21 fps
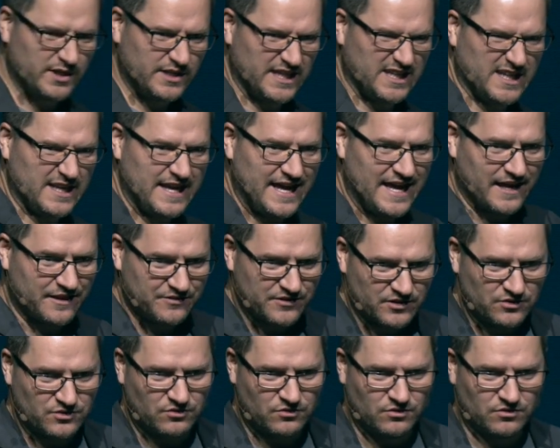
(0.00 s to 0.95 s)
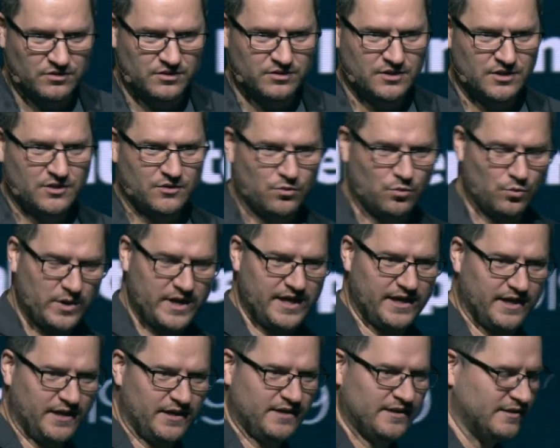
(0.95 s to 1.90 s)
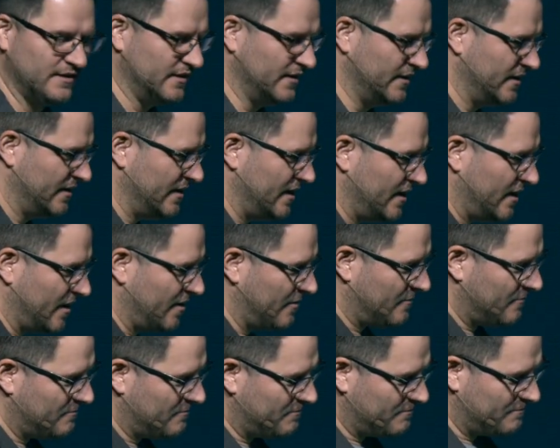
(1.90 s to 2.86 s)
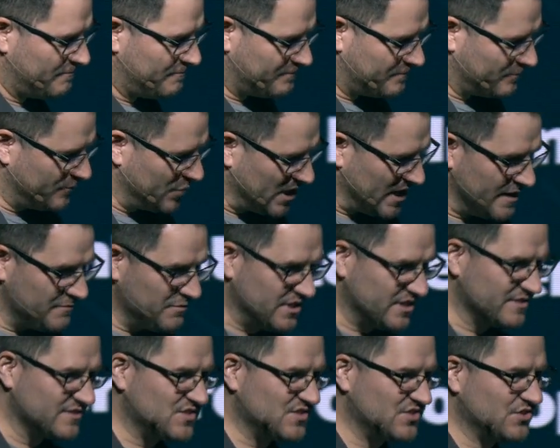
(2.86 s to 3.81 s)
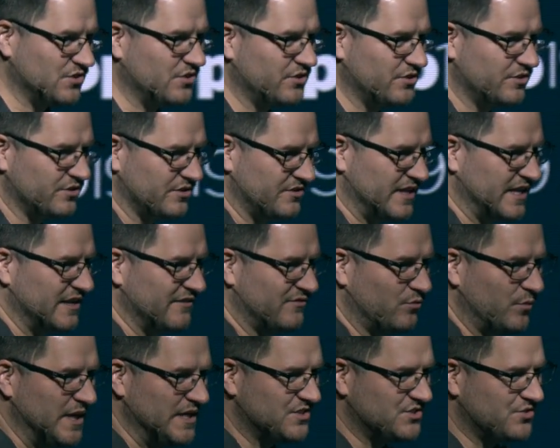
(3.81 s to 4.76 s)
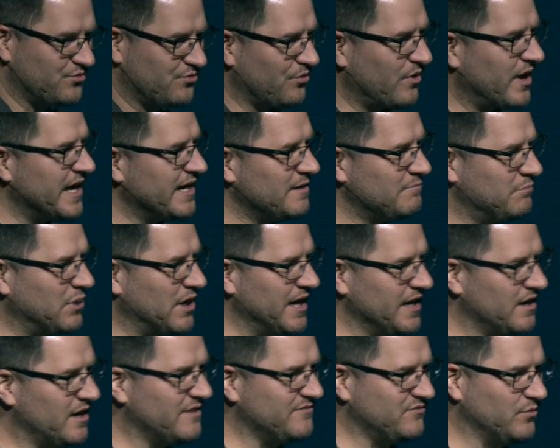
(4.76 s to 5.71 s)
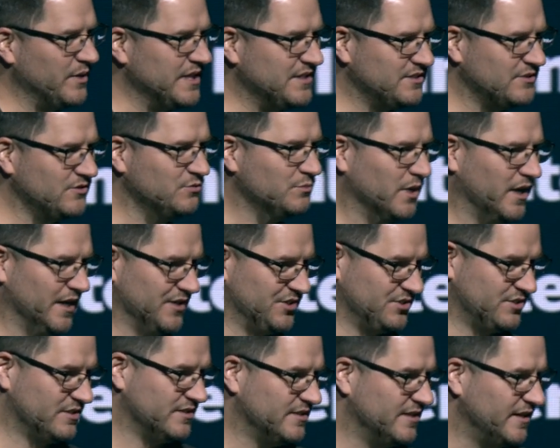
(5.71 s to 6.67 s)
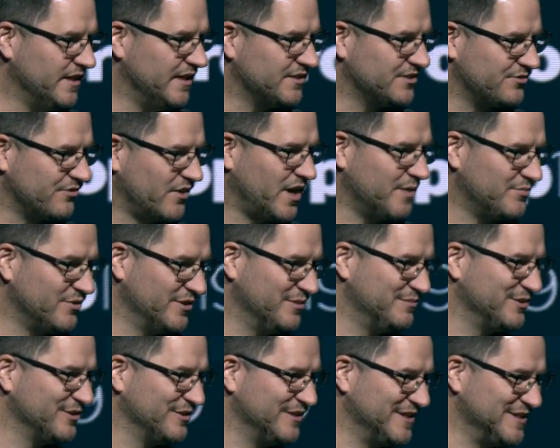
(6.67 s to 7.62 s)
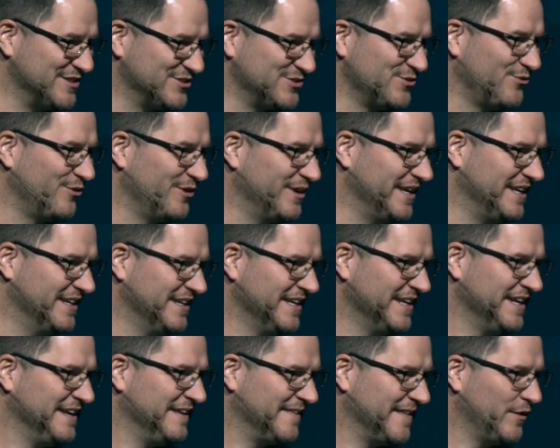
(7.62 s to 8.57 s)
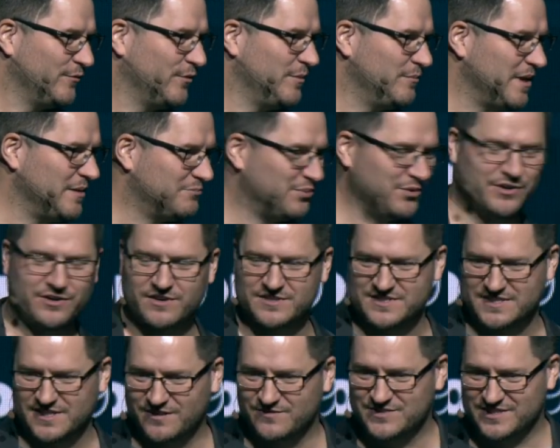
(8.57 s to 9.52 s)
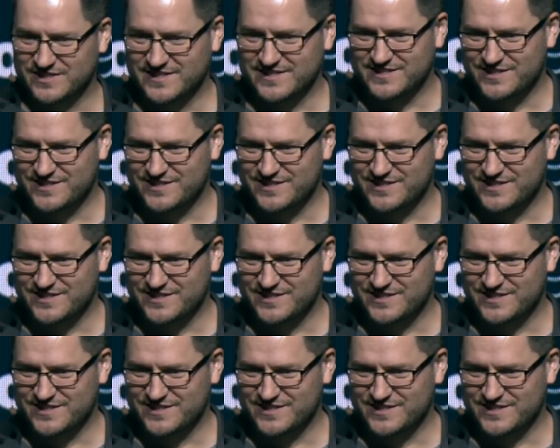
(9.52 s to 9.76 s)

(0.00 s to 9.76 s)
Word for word: it in an ethical way. But I'm concerned that if we try to bite off way too much in an interoperability story, that we may put ourselves in a